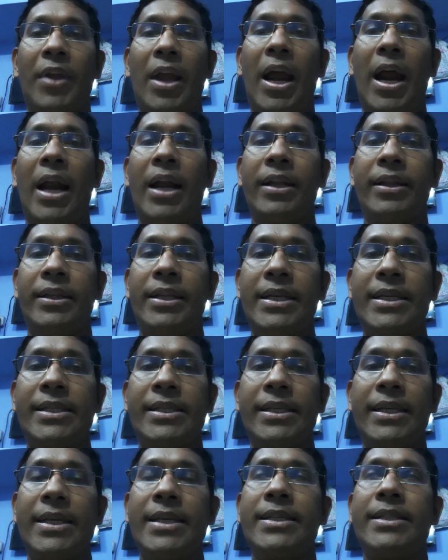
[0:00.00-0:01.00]
And
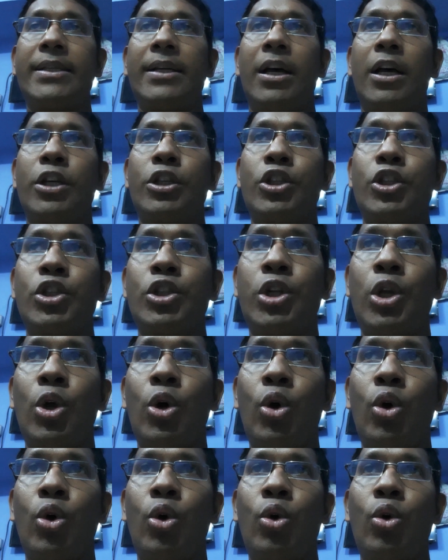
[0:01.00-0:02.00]
this is a
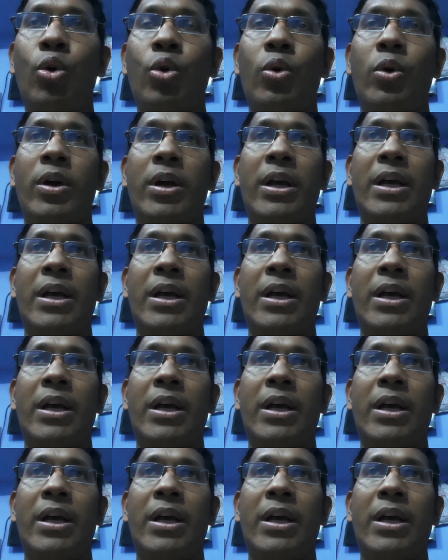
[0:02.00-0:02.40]
slow,